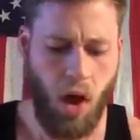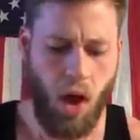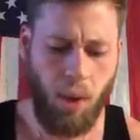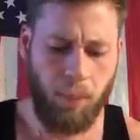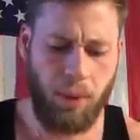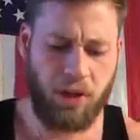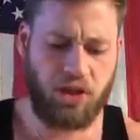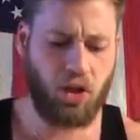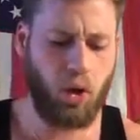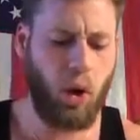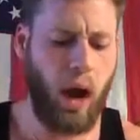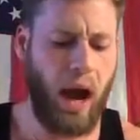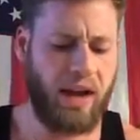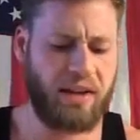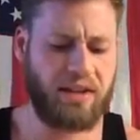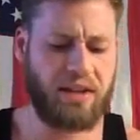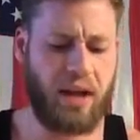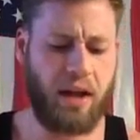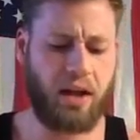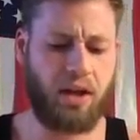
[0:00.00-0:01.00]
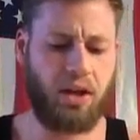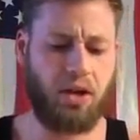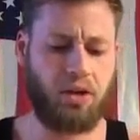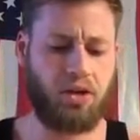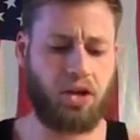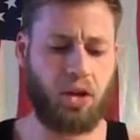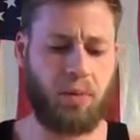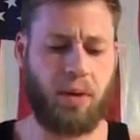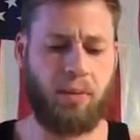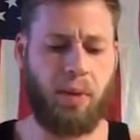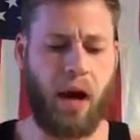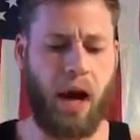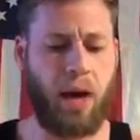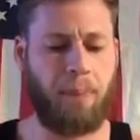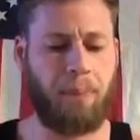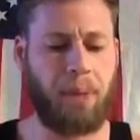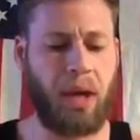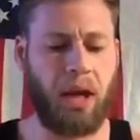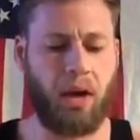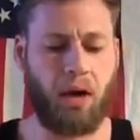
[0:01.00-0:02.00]
But so I say to YouTube in my
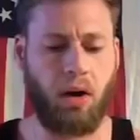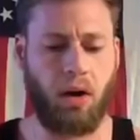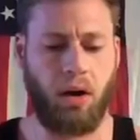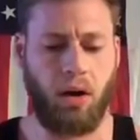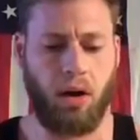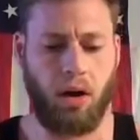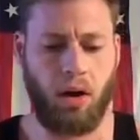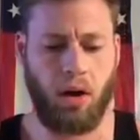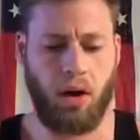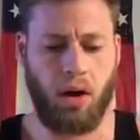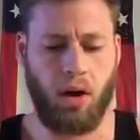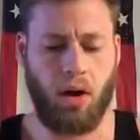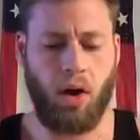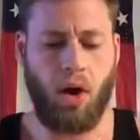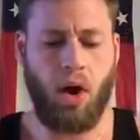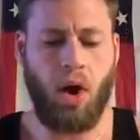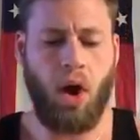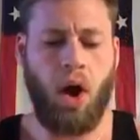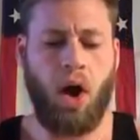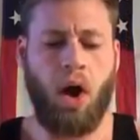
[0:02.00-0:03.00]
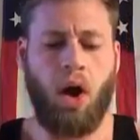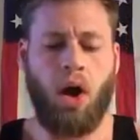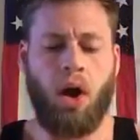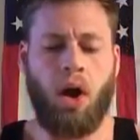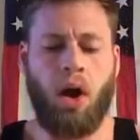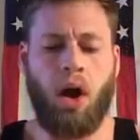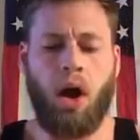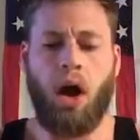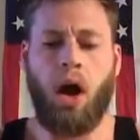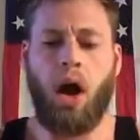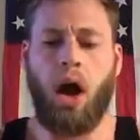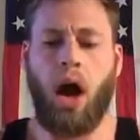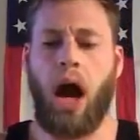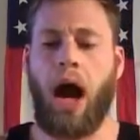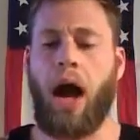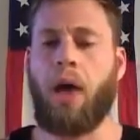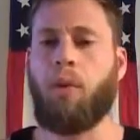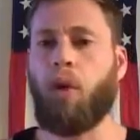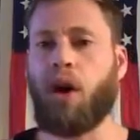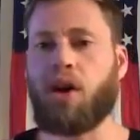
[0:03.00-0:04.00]
appeal,
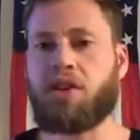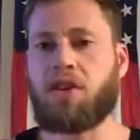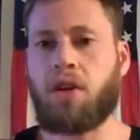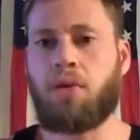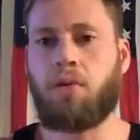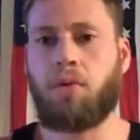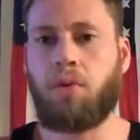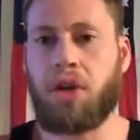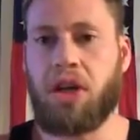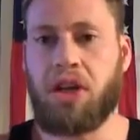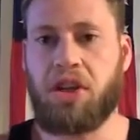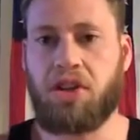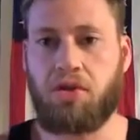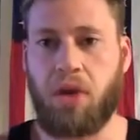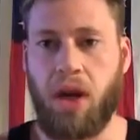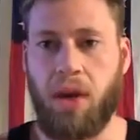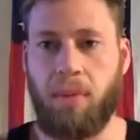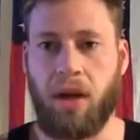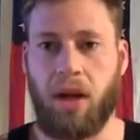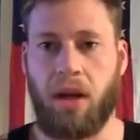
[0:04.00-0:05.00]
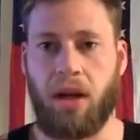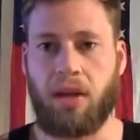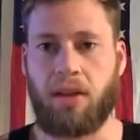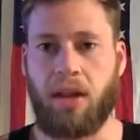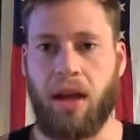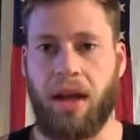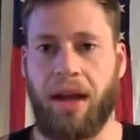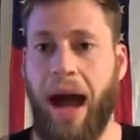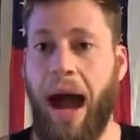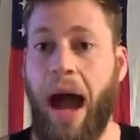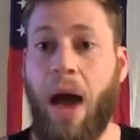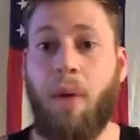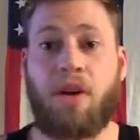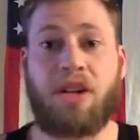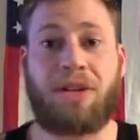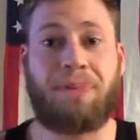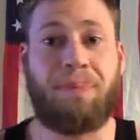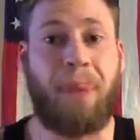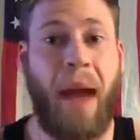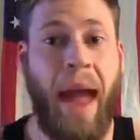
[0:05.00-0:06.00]
I wasn't restreaming anything. I
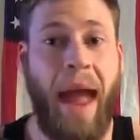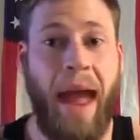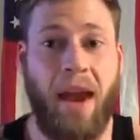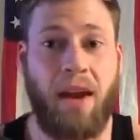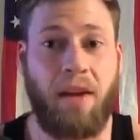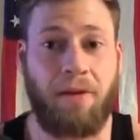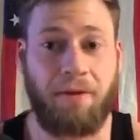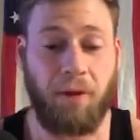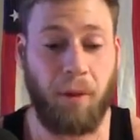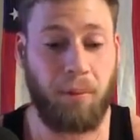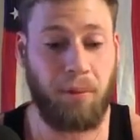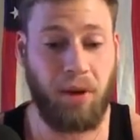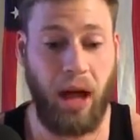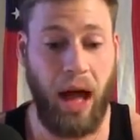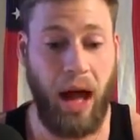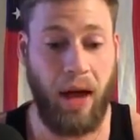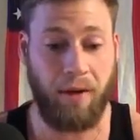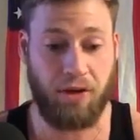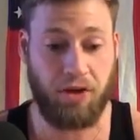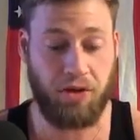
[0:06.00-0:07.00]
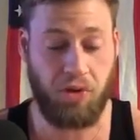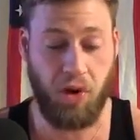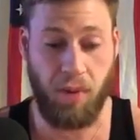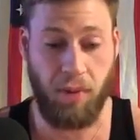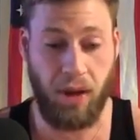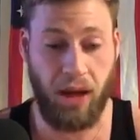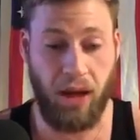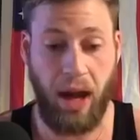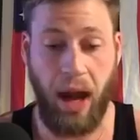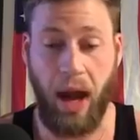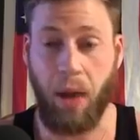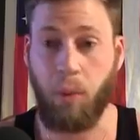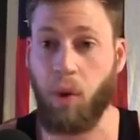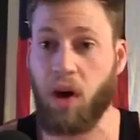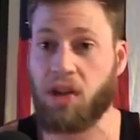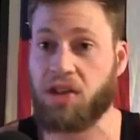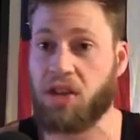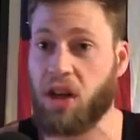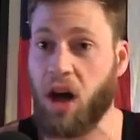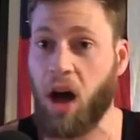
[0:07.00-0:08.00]
was banned from live streaming. I
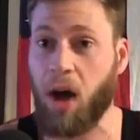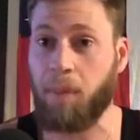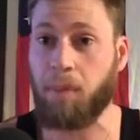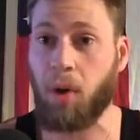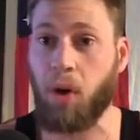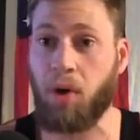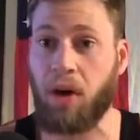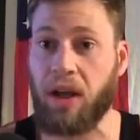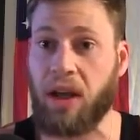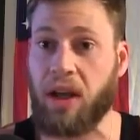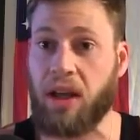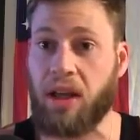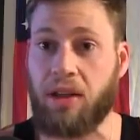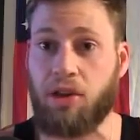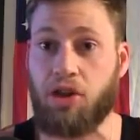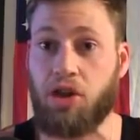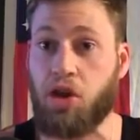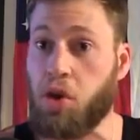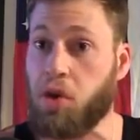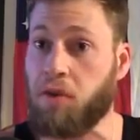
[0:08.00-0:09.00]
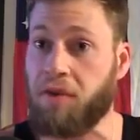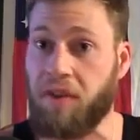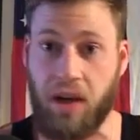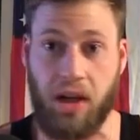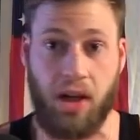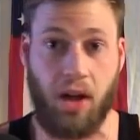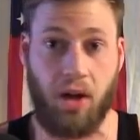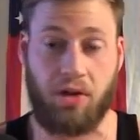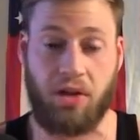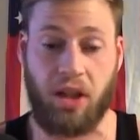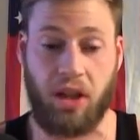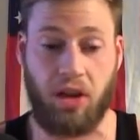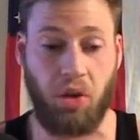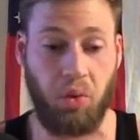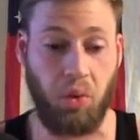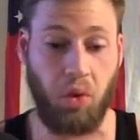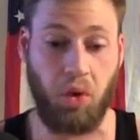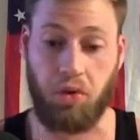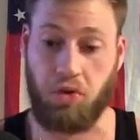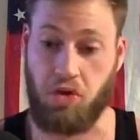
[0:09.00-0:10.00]
wasn't uploading any new videos that the
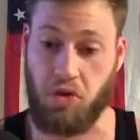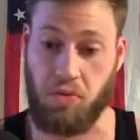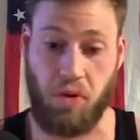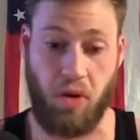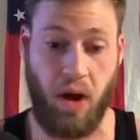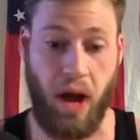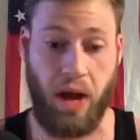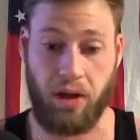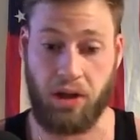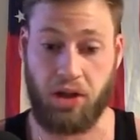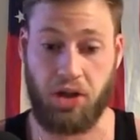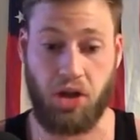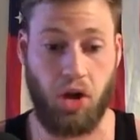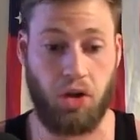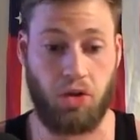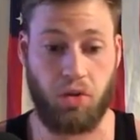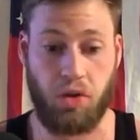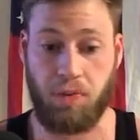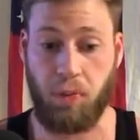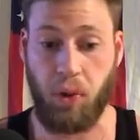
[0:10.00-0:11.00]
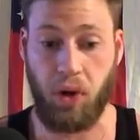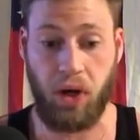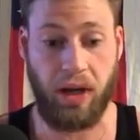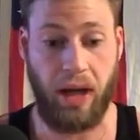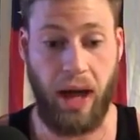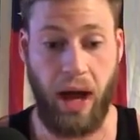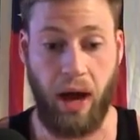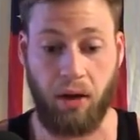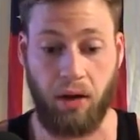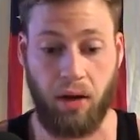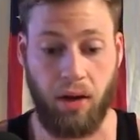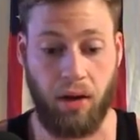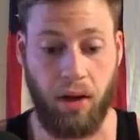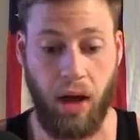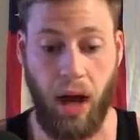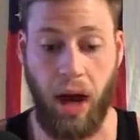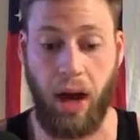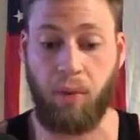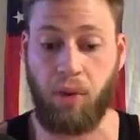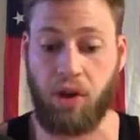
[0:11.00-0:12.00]
War Room or Alex Jones was putting out.
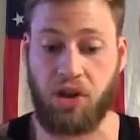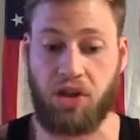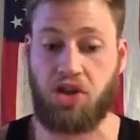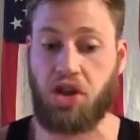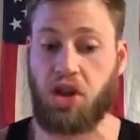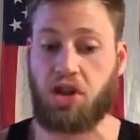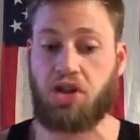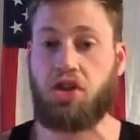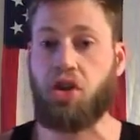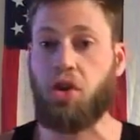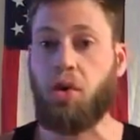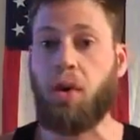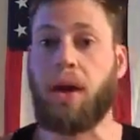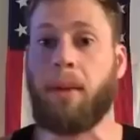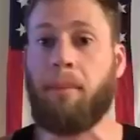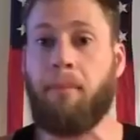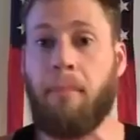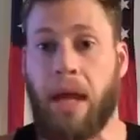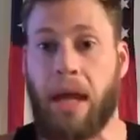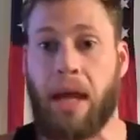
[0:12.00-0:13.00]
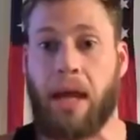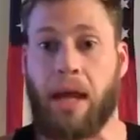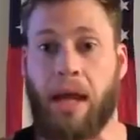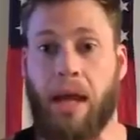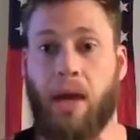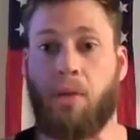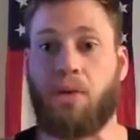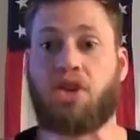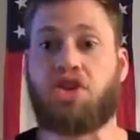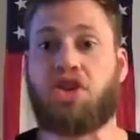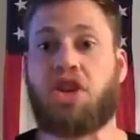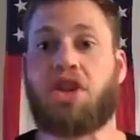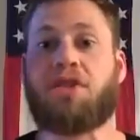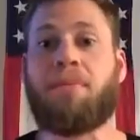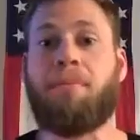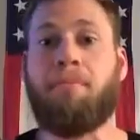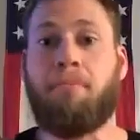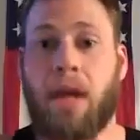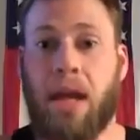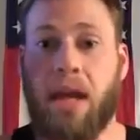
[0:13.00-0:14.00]
I was just doing me. It was just
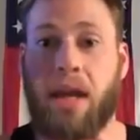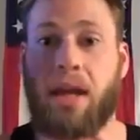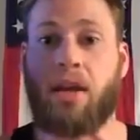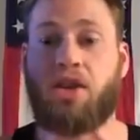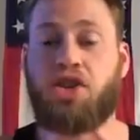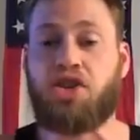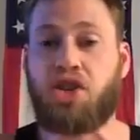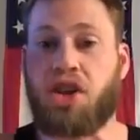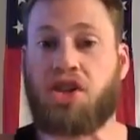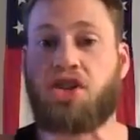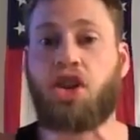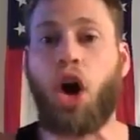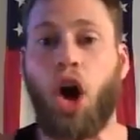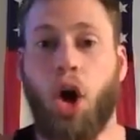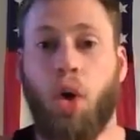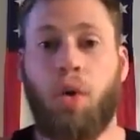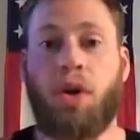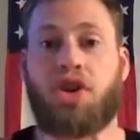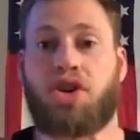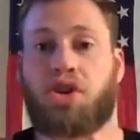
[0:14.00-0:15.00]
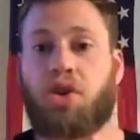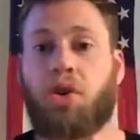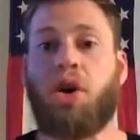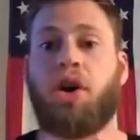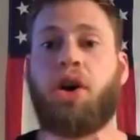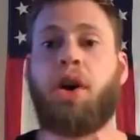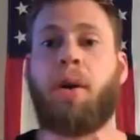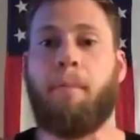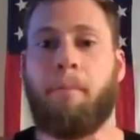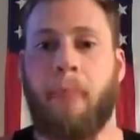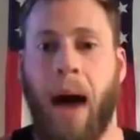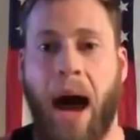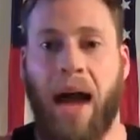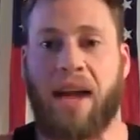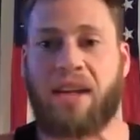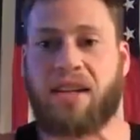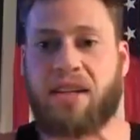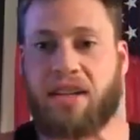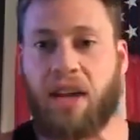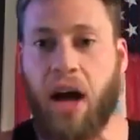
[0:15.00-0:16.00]
me, just Owen Shroyer,
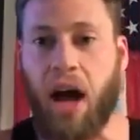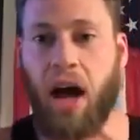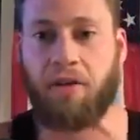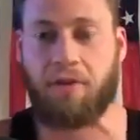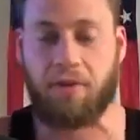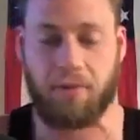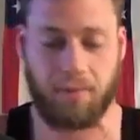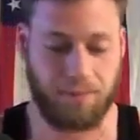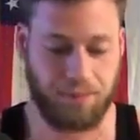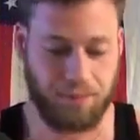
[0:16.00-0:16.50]
my stuff.